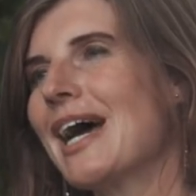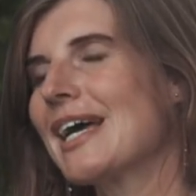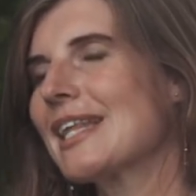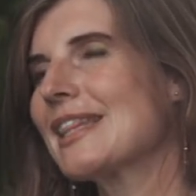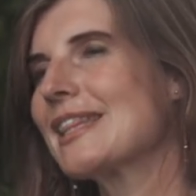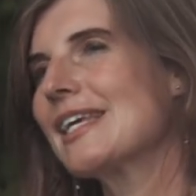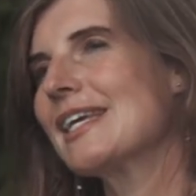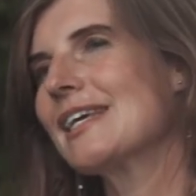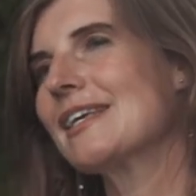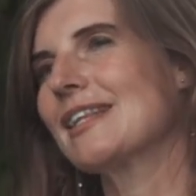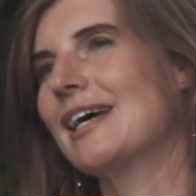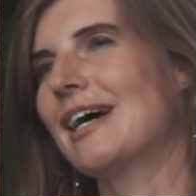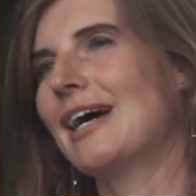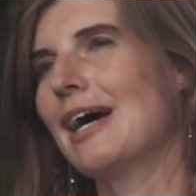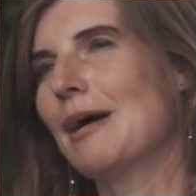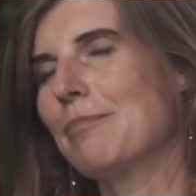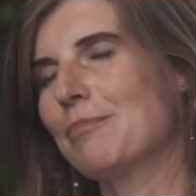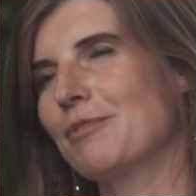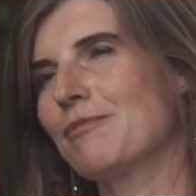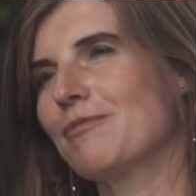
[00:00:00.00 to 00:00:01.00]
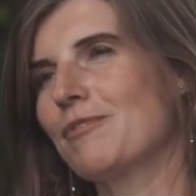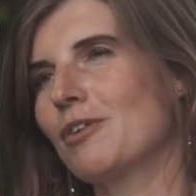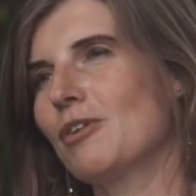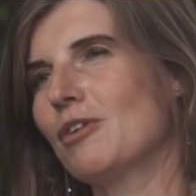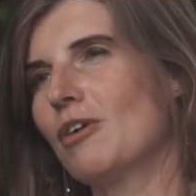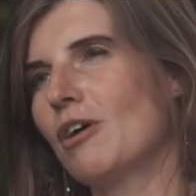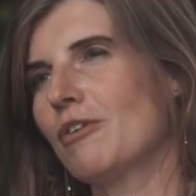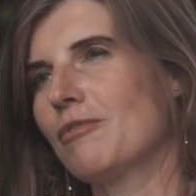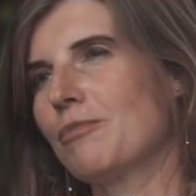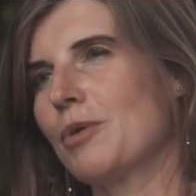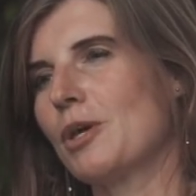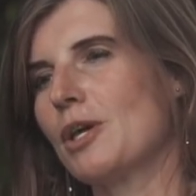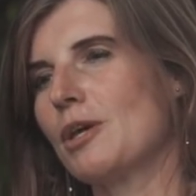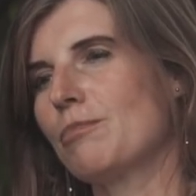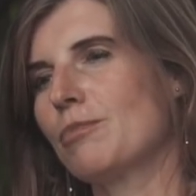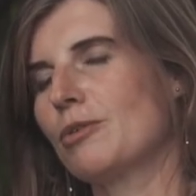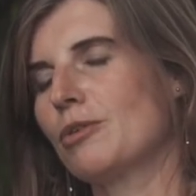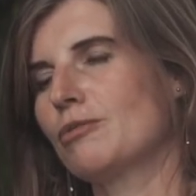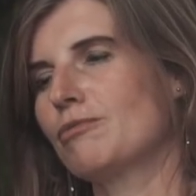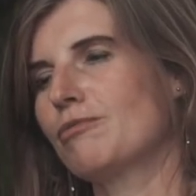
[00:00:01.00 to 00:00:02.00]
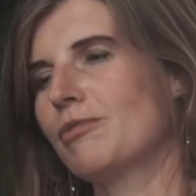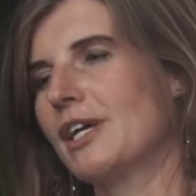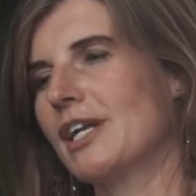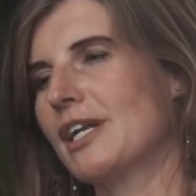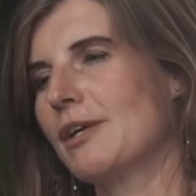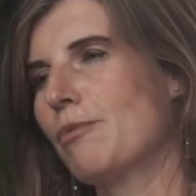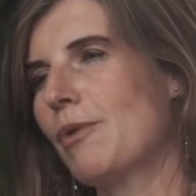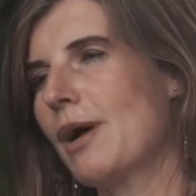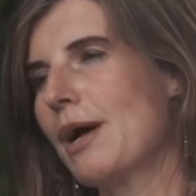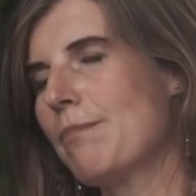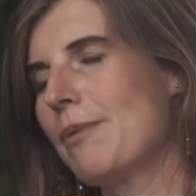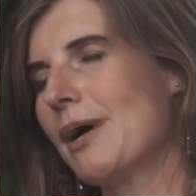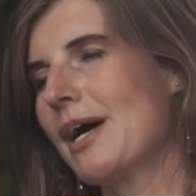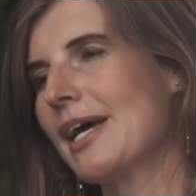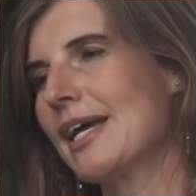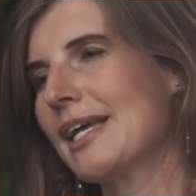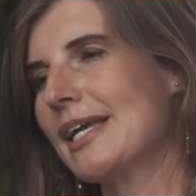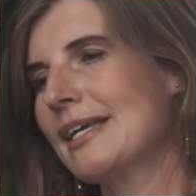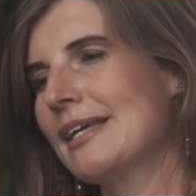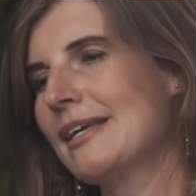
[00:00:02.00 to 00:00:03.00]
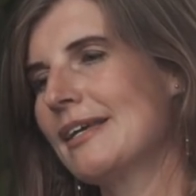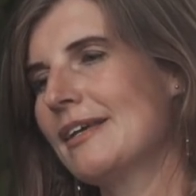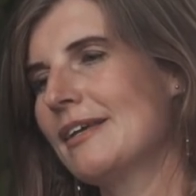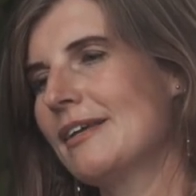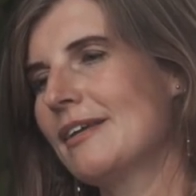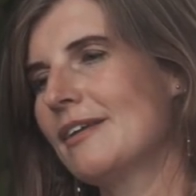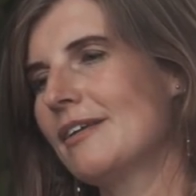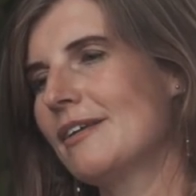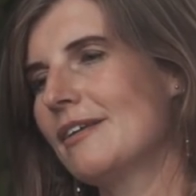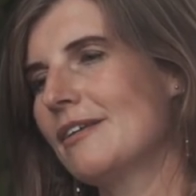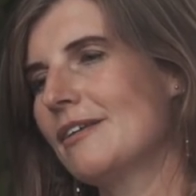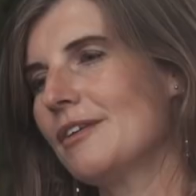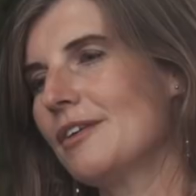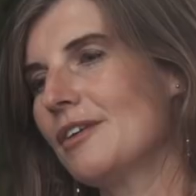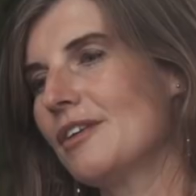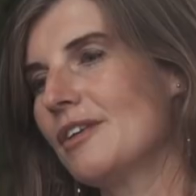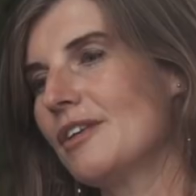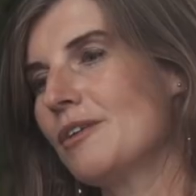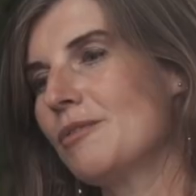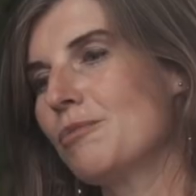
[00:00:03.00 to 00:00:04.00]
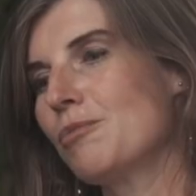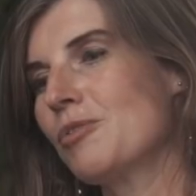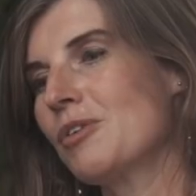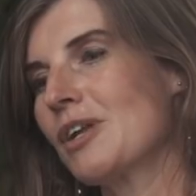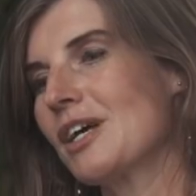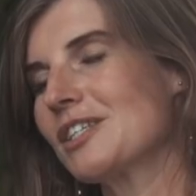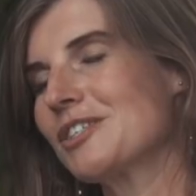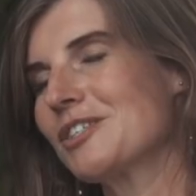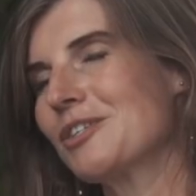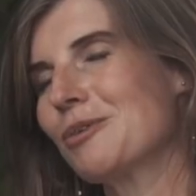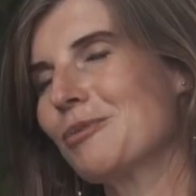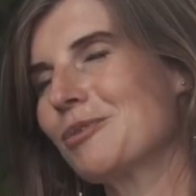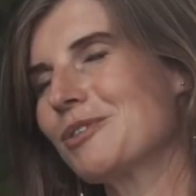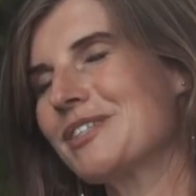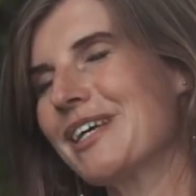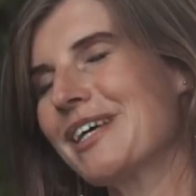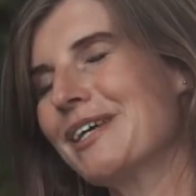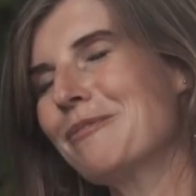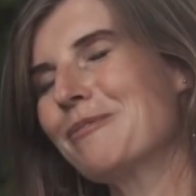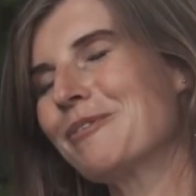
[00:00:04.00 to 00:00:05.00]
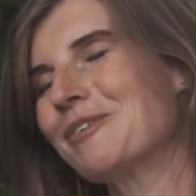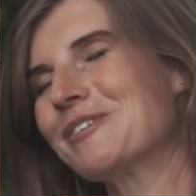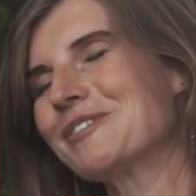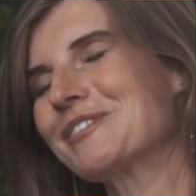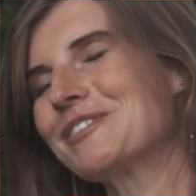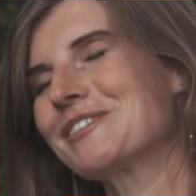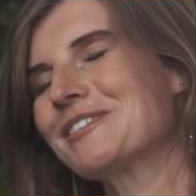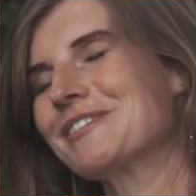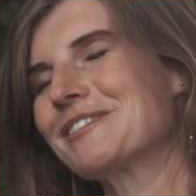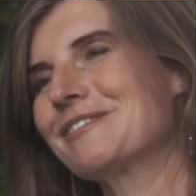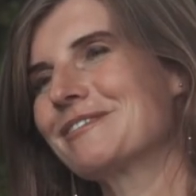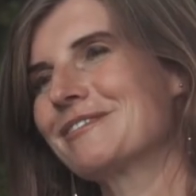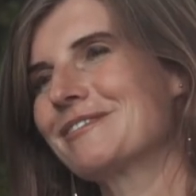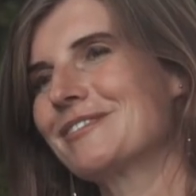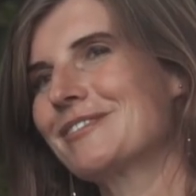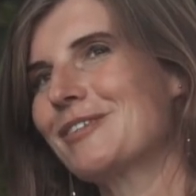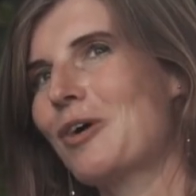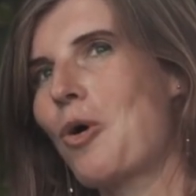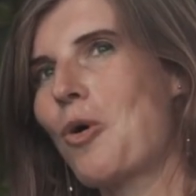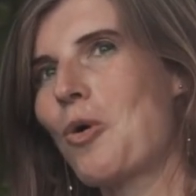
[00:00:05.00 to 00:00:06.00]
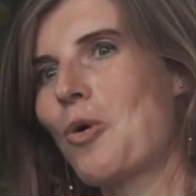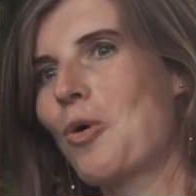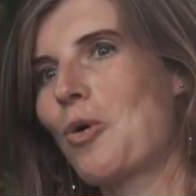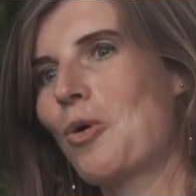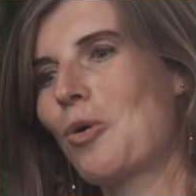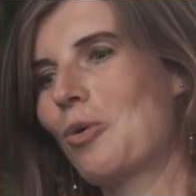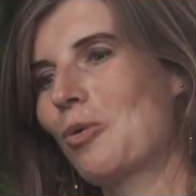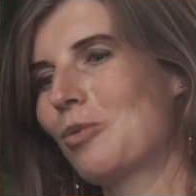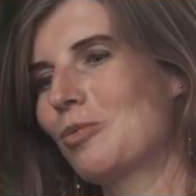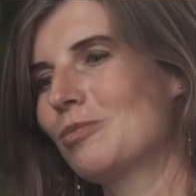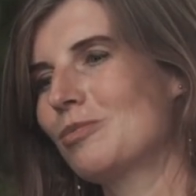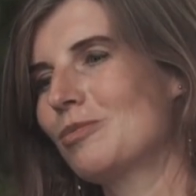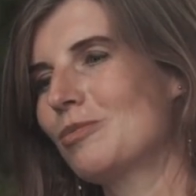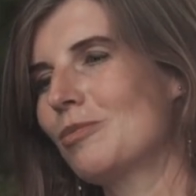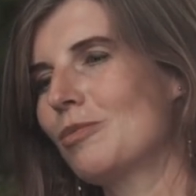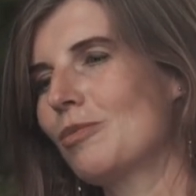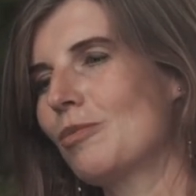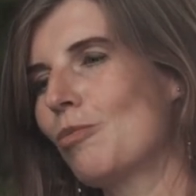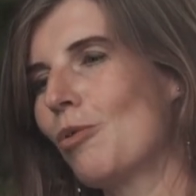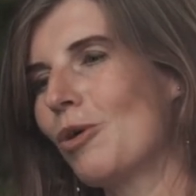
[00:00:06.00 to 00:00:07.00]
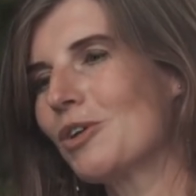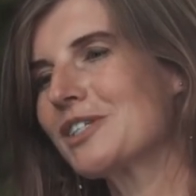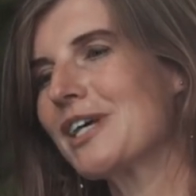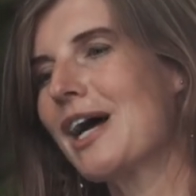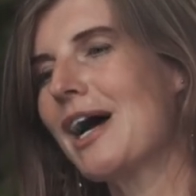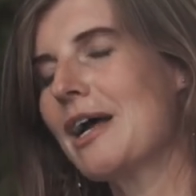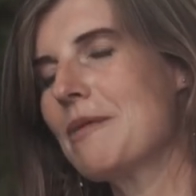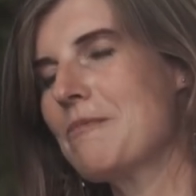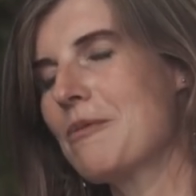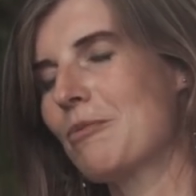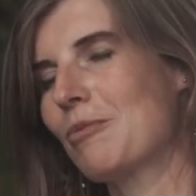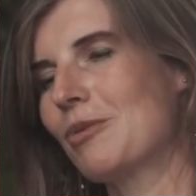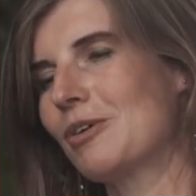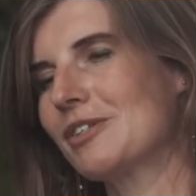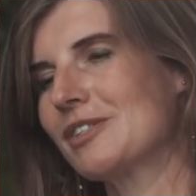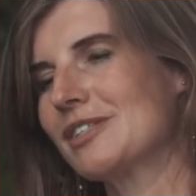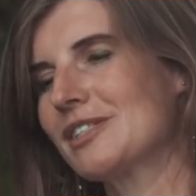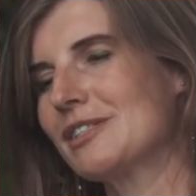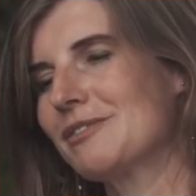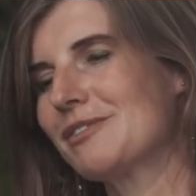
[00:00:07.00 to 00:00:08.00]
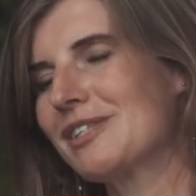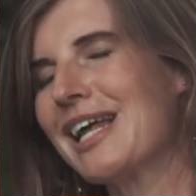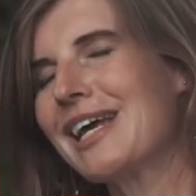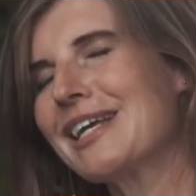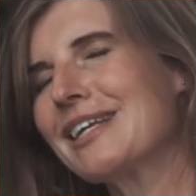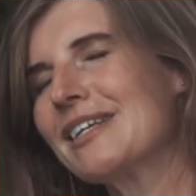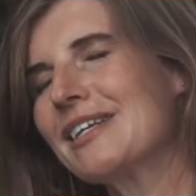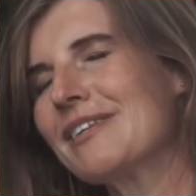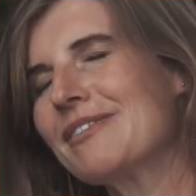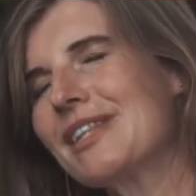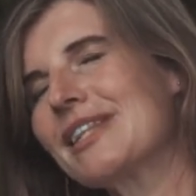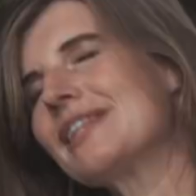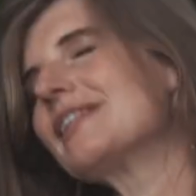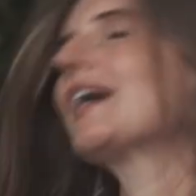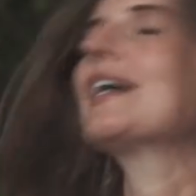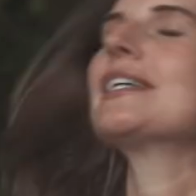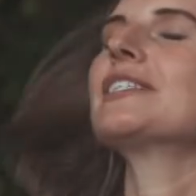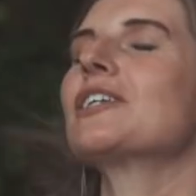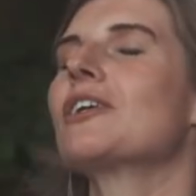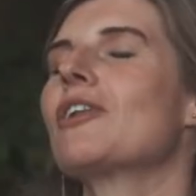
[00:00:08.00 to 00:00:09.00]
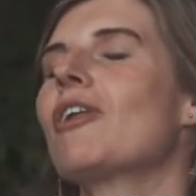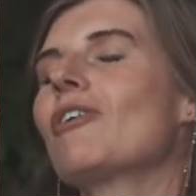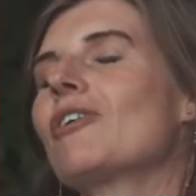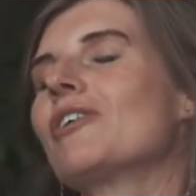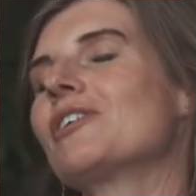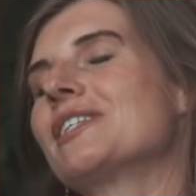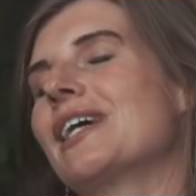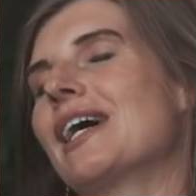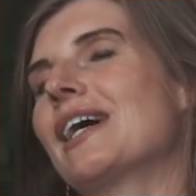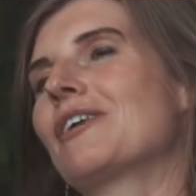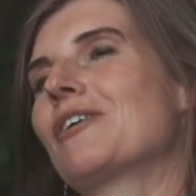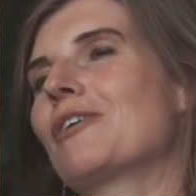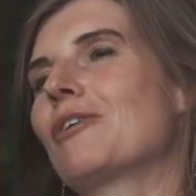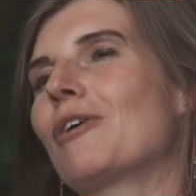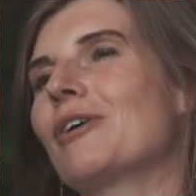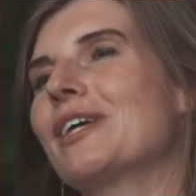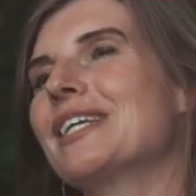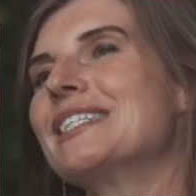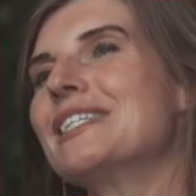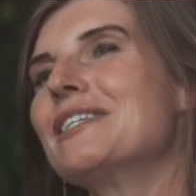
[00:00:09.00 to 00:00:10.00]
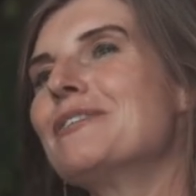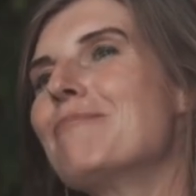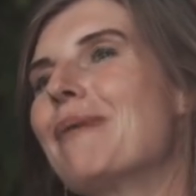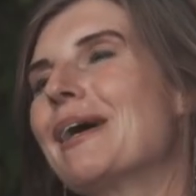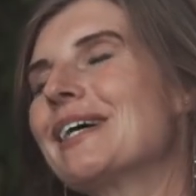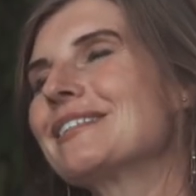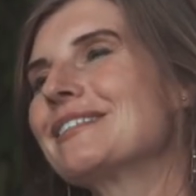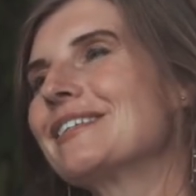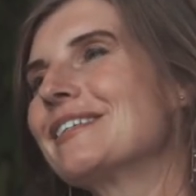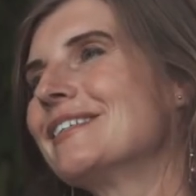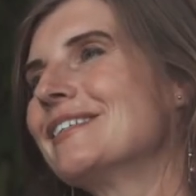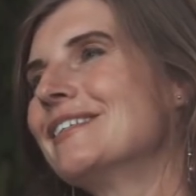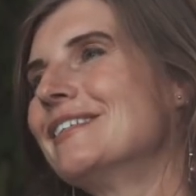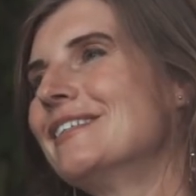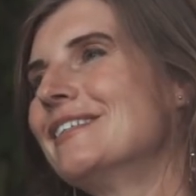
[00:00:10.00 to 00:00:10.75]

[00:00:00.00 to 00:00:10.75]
I think that happened for a lot of people, really, whereby you wouldn't actually know what day it was or what time it was. It was like either light o'clock or dark o'clock, it didn't matter,